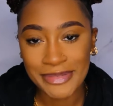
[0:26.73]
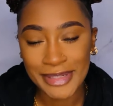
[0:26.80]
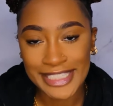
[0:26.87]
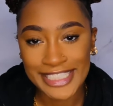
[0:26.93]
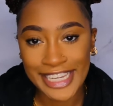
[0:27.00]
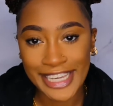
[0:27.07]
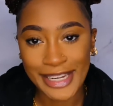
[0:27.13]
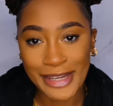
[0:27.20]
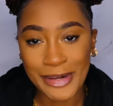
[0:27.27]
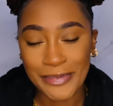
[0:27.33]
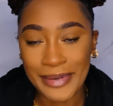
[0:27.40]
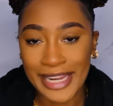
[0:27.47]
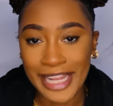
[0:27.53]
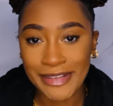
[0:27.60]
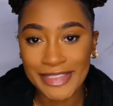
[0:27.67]
my channel.
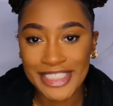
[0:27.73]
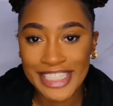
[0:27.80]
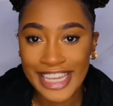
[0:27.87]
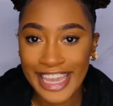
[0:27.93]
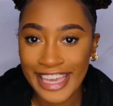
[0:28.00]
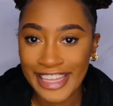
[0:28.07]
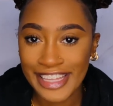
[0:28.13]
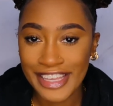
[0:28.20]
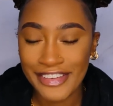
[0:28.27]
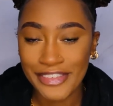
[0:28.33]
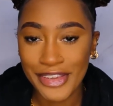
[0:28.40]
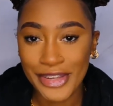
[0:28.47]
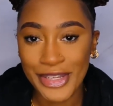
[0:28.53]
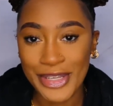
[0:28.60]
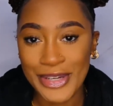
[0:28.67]
My name is JaKayla
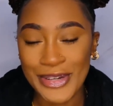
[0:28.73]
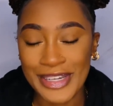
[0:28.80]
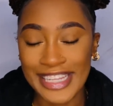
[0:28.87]
if you're new,